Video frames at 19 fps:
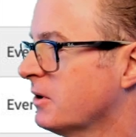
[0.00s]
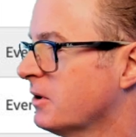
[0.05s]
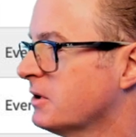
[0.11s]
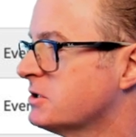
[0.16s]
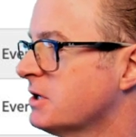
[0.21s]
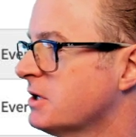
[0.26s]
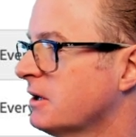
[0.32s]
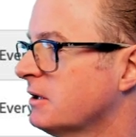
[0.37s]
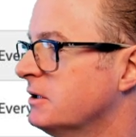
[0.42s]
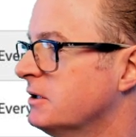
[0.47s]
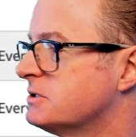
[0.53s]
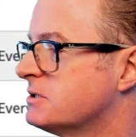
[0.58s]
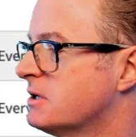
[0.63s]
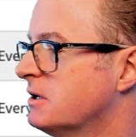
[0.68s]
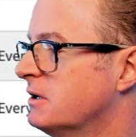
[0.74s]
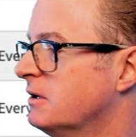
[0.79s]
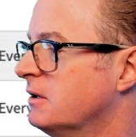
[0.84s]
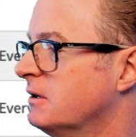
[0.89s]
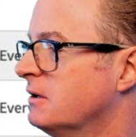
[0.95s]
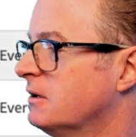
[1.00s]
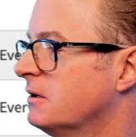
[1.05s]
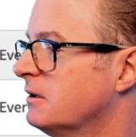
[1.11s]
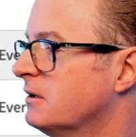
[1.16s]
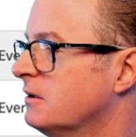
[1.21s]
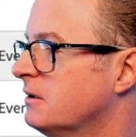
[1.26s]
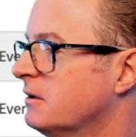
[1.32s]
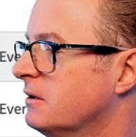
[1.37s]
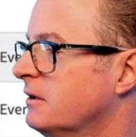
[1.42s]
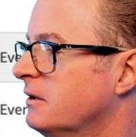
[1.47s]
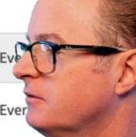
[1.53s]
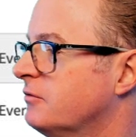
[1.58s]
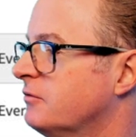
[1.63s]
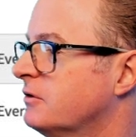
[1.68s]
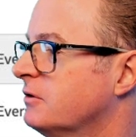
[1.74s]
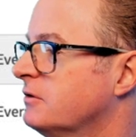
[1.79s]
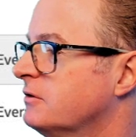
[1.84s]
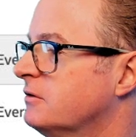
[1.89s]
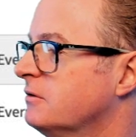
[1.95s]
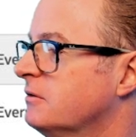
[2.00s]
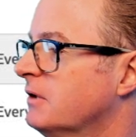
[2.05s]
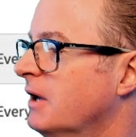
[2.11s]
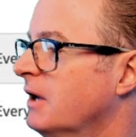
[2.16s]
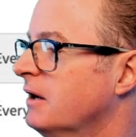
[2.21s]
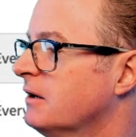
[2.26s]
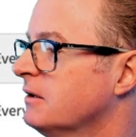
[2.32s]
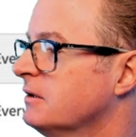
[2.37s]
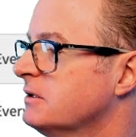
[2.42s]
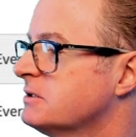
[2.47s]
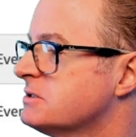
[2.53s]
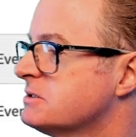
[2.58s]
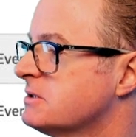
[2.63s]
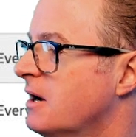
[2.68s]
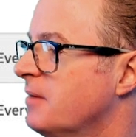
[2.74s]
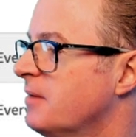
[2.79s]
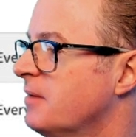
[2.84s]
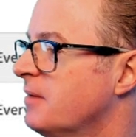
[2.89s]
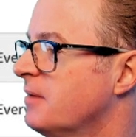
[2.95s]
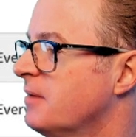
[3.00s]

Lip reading: important checklist. All right, if we couldn't do that, let's stop.